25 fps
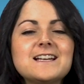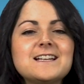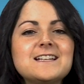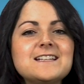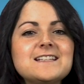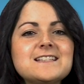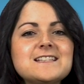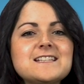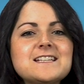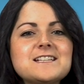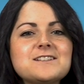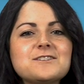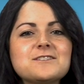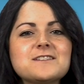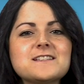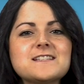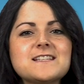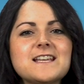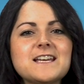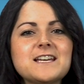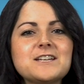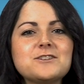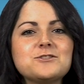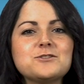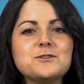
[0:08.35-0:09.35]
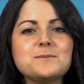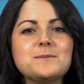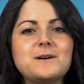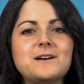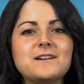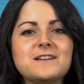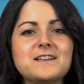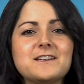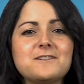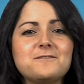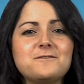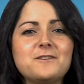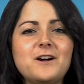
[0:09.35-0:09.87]
listed on the secondary
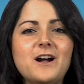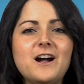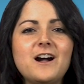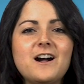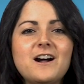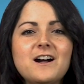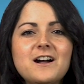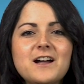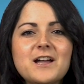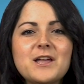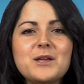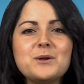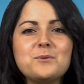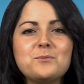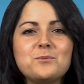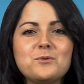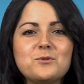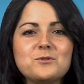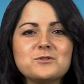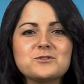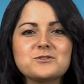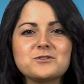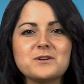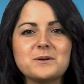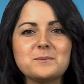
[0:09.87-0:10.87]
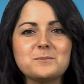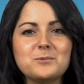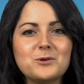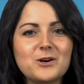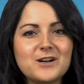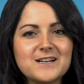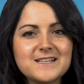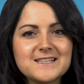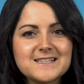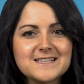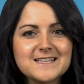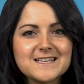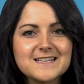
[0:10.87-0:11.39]
market for eye-watering
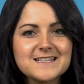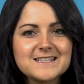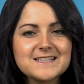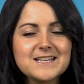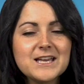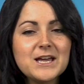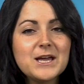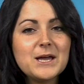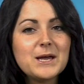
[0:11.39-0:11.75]
prices.